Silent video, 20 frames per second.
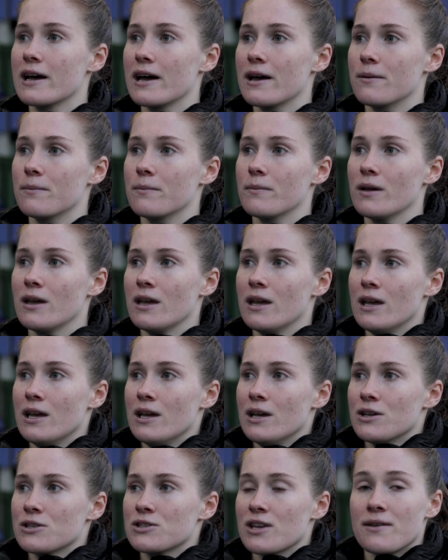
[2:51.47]
Um,
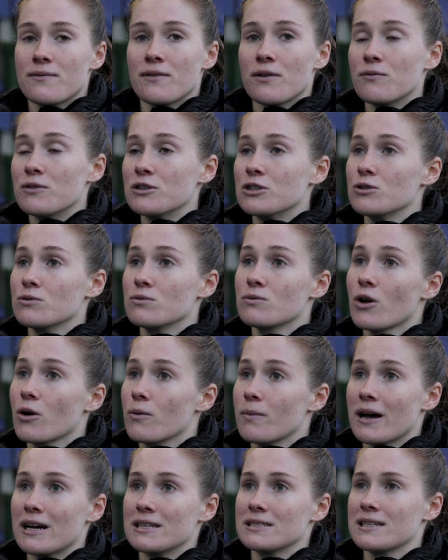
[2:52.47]
so even if we do go
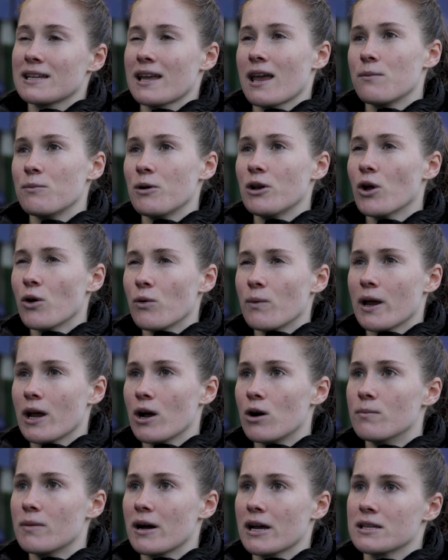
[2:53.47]
behind in the game, we know we can
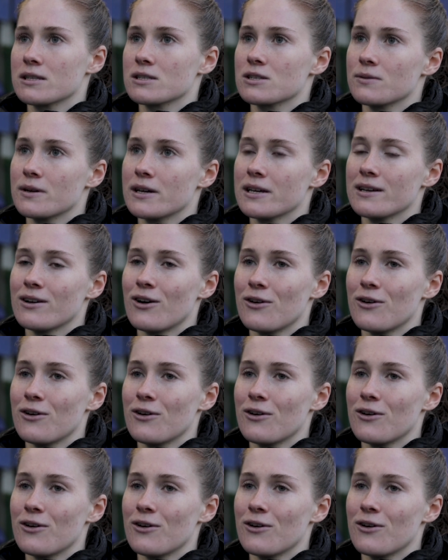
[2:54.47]
come back into it.